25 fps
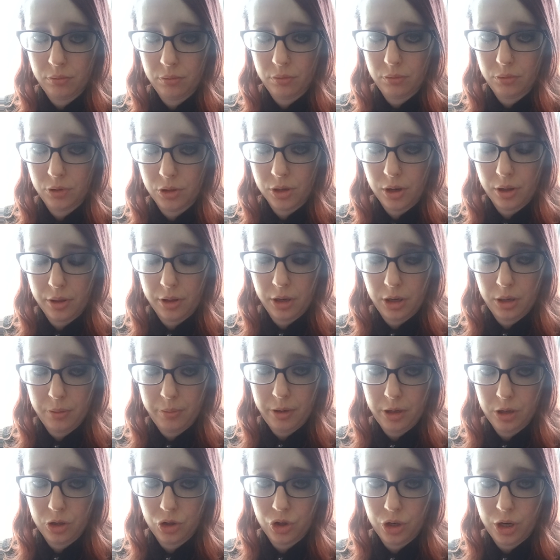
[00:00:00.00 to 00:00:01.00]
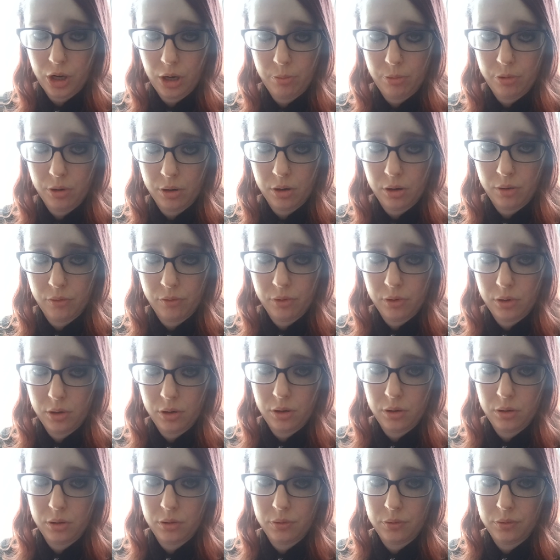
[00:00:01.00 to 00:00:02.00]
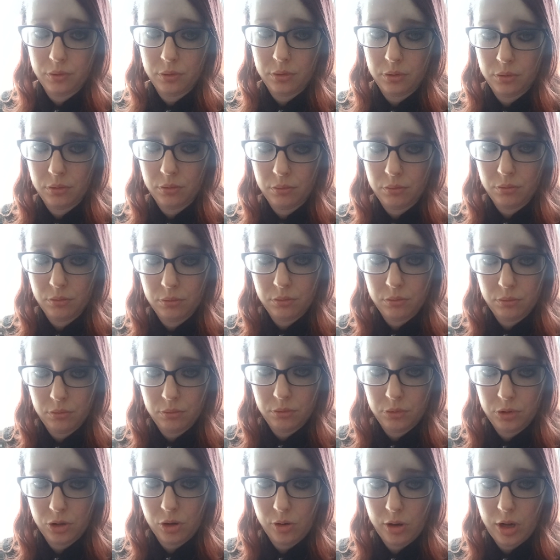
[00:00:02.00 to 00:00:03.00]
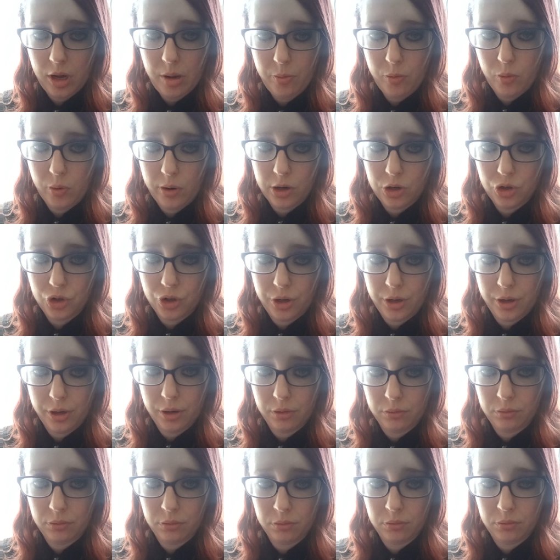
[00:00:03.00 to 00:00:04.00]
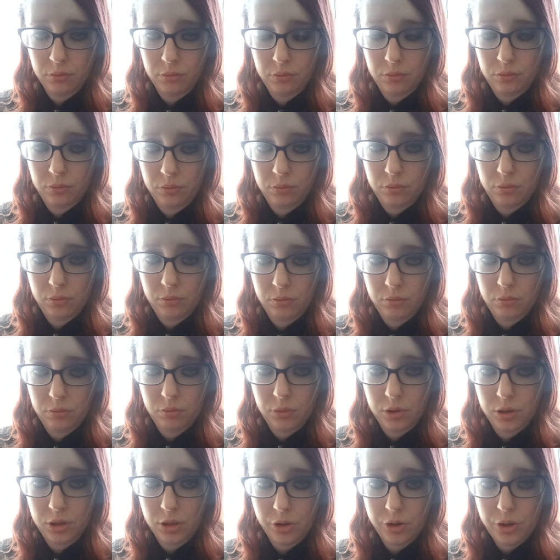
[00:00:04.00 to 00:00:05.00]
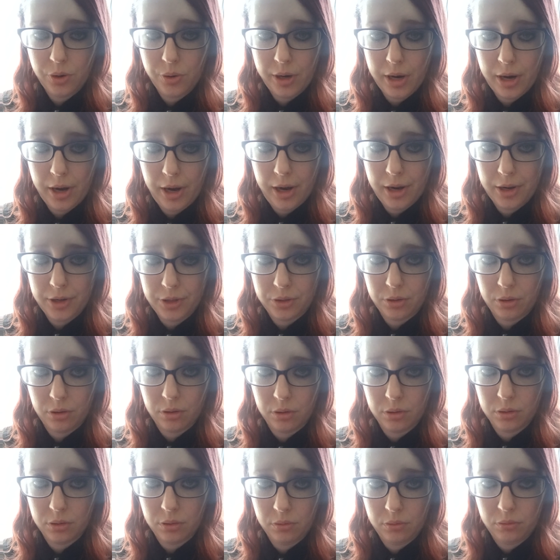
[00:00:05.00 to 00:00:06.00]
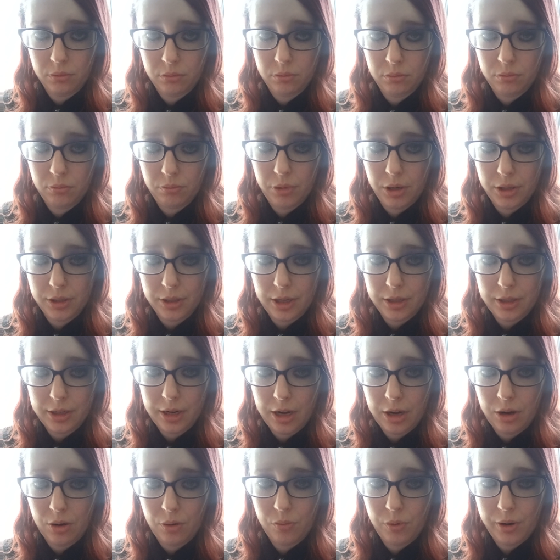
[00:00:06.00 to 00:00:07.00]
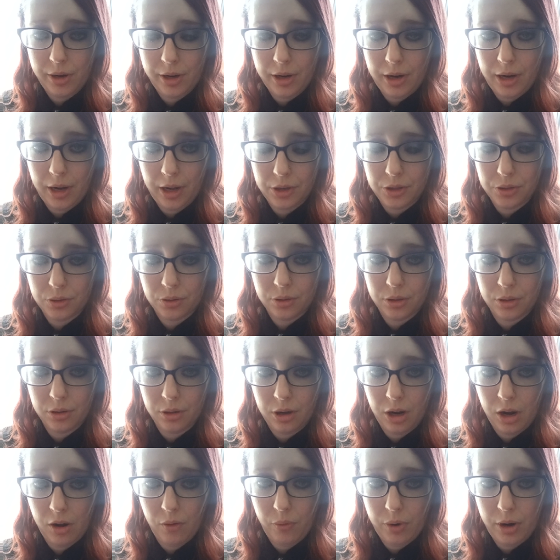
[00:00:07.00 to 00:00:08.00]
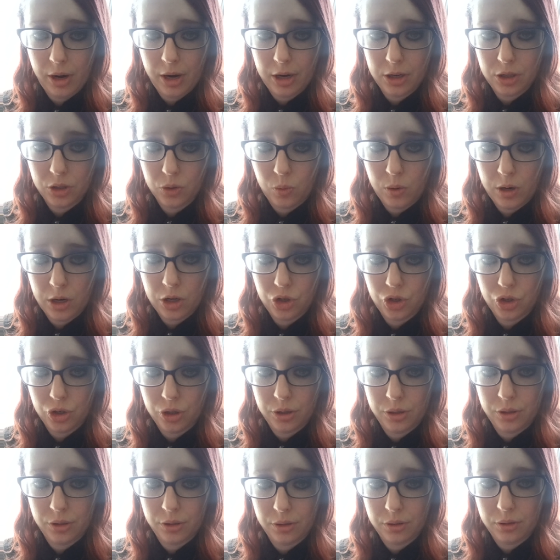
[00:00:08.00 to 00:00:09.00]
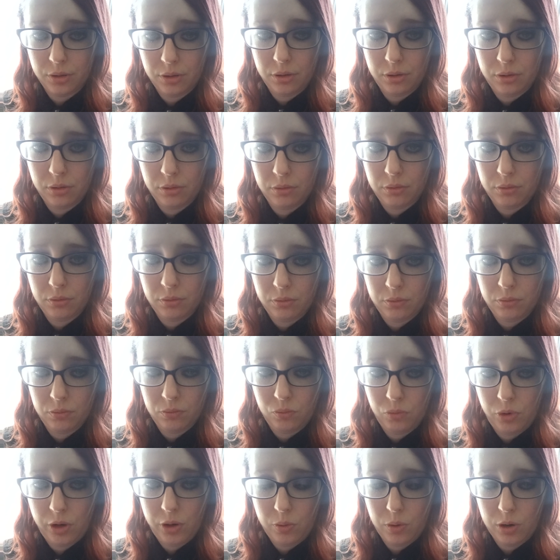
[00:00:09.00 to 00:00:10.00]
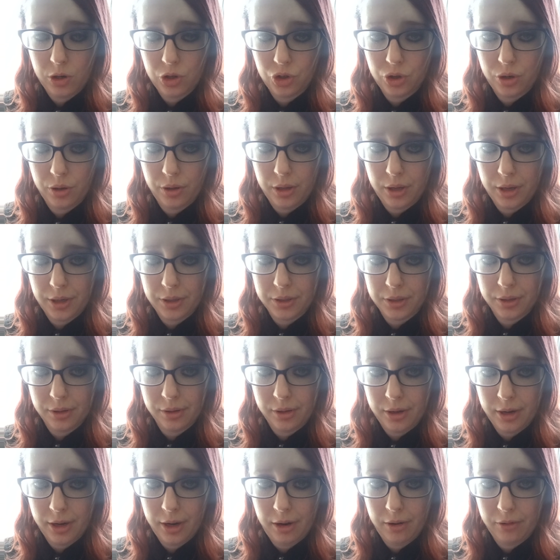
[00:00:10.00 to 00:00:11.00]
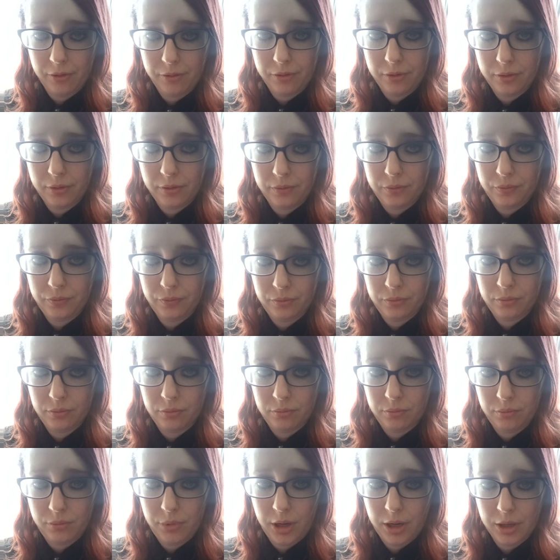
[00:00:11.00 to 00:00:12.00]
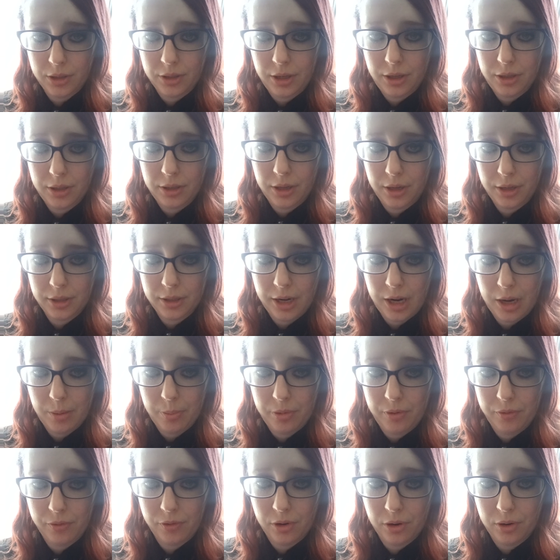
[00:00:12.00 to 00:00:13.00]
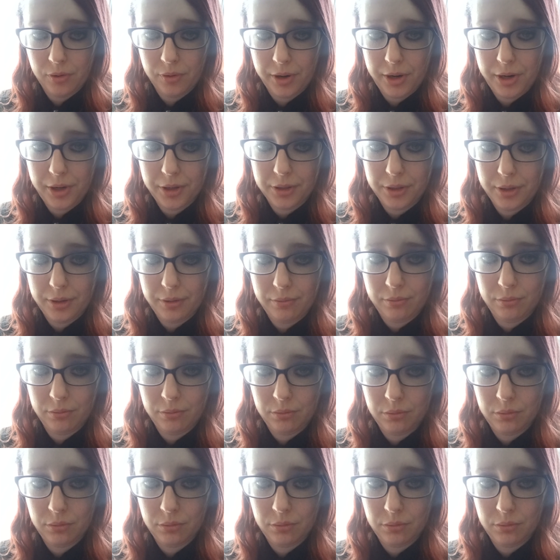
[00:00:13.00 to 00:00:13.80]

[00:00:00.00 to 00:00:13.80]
It's nothing to be ashamed of. So keep questioning until you get answers, because that's how we get answers in life. We ask questions, we question things in life, because these things happen for a reason.